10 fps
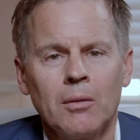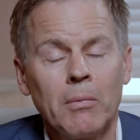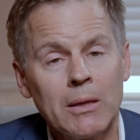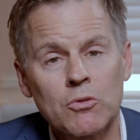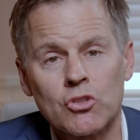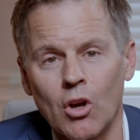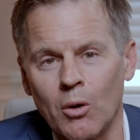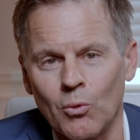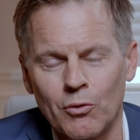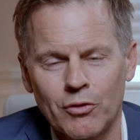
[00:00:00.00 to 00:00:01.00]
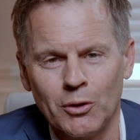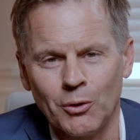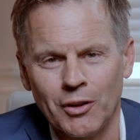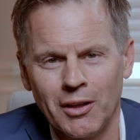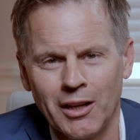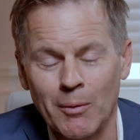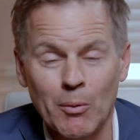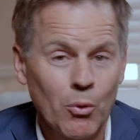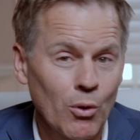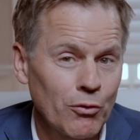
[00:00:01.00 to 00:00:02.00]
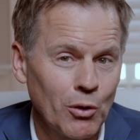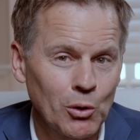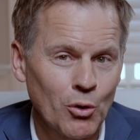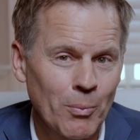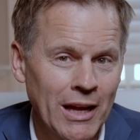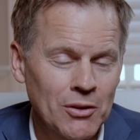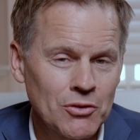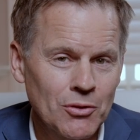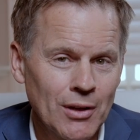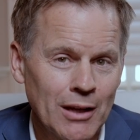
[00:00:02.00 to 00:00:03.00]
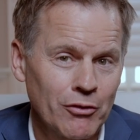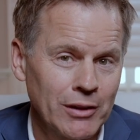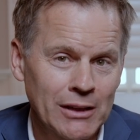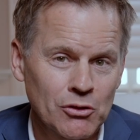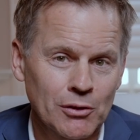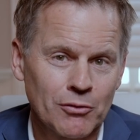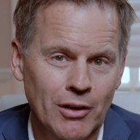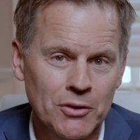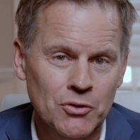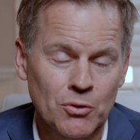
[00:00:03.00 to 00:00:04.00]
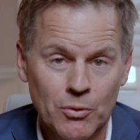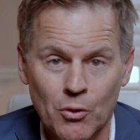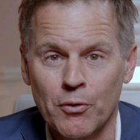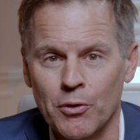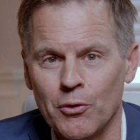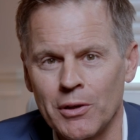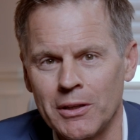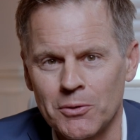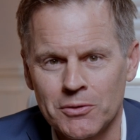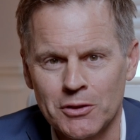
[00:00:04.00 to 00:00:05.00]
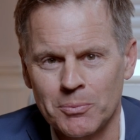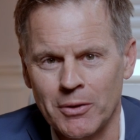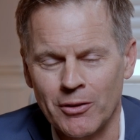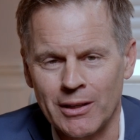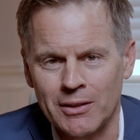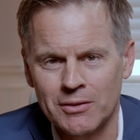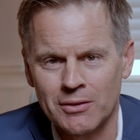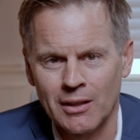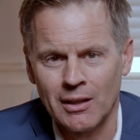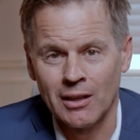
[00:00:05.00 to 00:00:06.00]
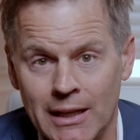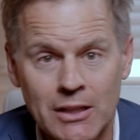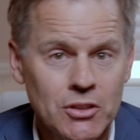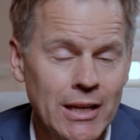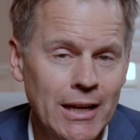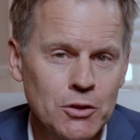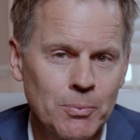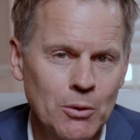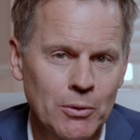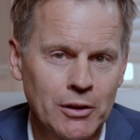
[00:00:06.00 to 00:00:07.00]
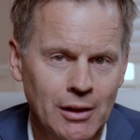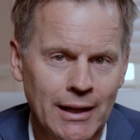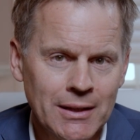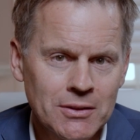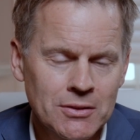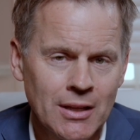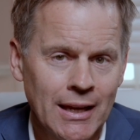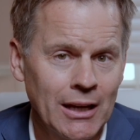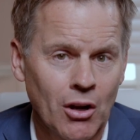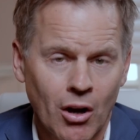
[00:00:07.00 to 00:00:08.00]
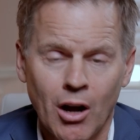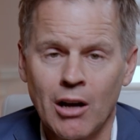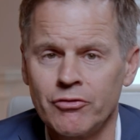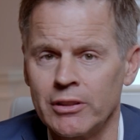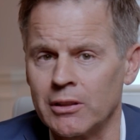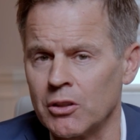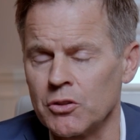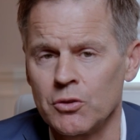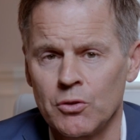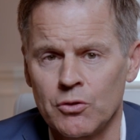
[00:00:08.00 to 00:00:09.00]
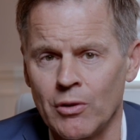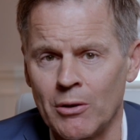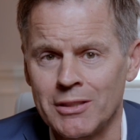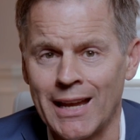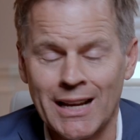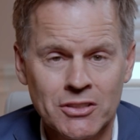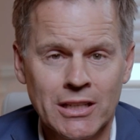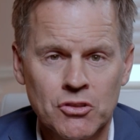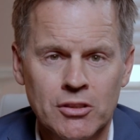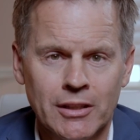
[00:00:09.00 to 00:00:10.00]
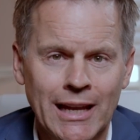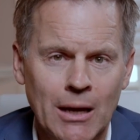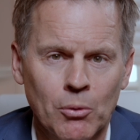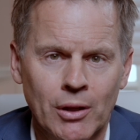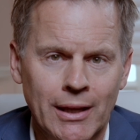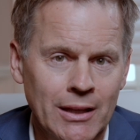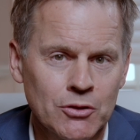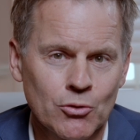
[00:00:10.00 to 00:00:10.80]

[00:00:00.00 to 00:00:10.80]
My name is John Woodfield. I'm a portfolio manager and financial advisor with over 30 years experience. Each day I speak with clients, and often concerns around taxation and capital gains